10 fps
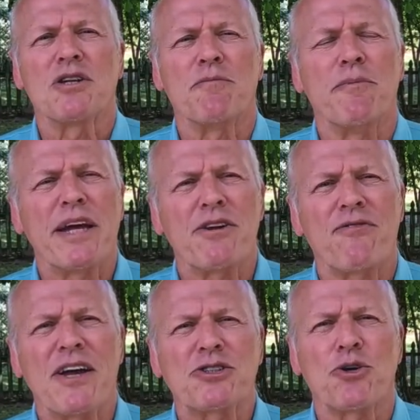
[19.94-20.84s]
to
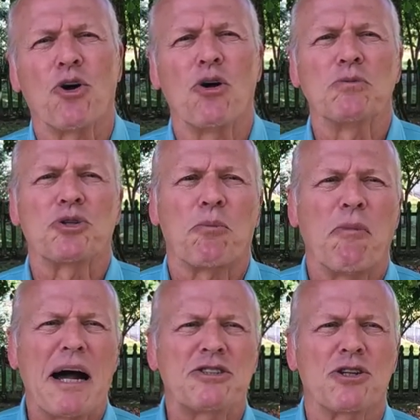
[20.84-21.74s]
manufactured homes or
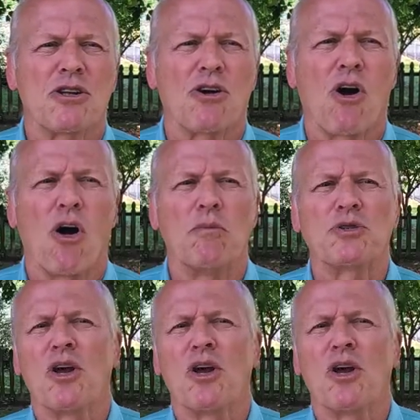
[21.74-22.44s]
modular homes,